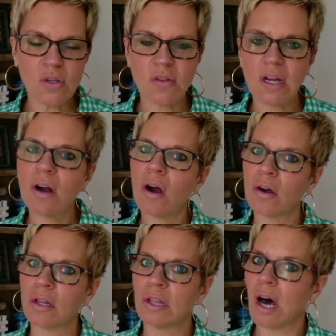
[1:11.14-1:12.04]
there are
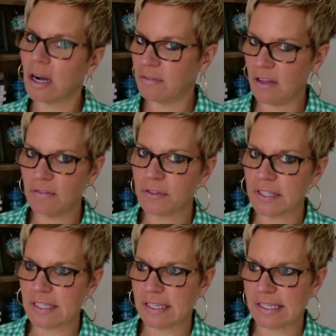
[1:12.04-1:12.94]
a lot of
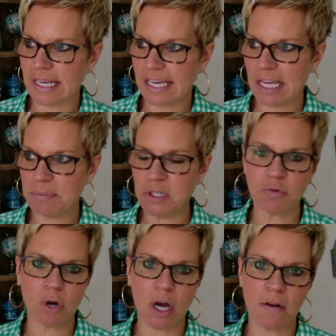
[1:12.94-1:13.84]
inferences that can be
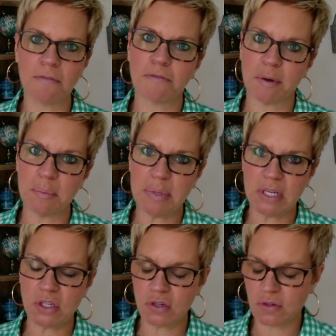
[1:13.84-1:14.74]
drawn from
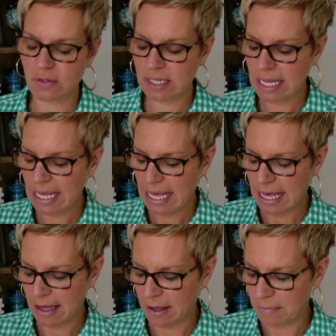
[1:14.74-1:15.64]
pictures
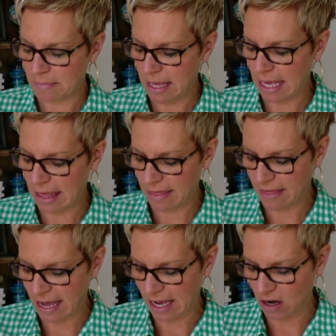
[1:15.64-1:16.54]

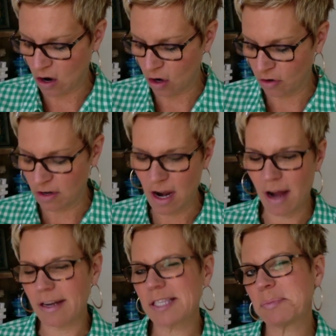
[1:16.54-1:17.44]
that are
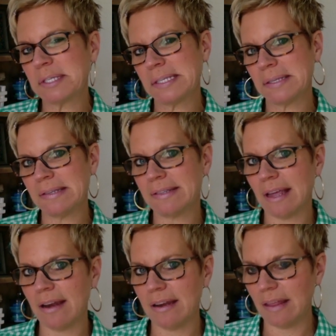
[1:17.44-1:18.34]
not explicitly
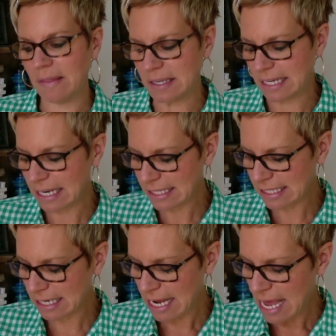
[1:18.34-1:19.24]
stated in the
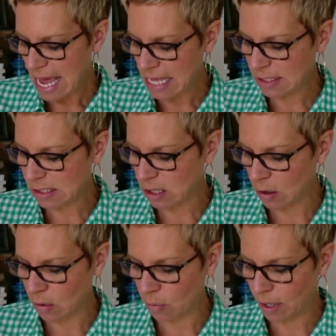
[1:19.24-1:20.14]
text. And
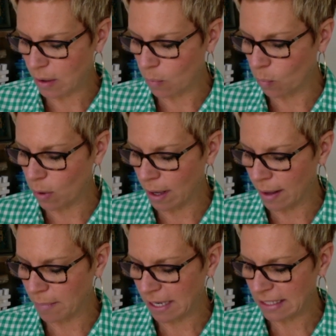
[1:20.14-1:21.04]
so
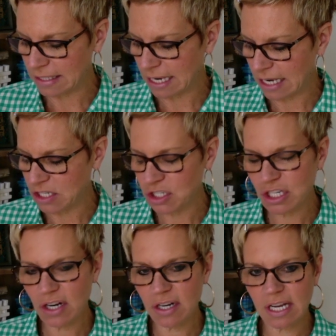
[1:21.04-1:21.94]
I
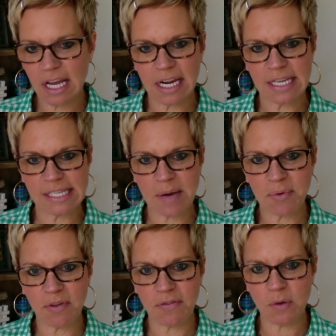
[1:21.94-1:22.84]
shared an
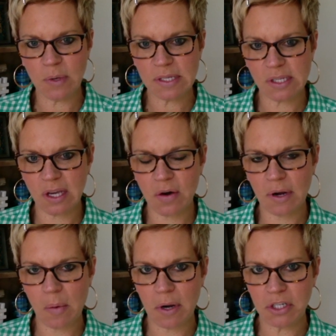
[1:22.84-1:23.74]
example a few weeks ago, and
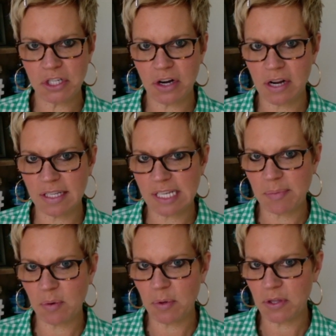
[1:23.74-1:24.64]
I want to share an
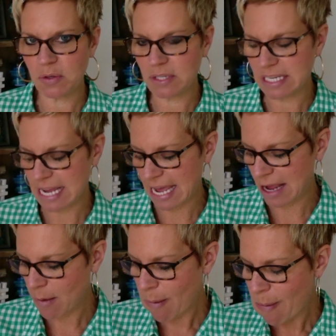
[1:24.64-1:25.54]
example with you today.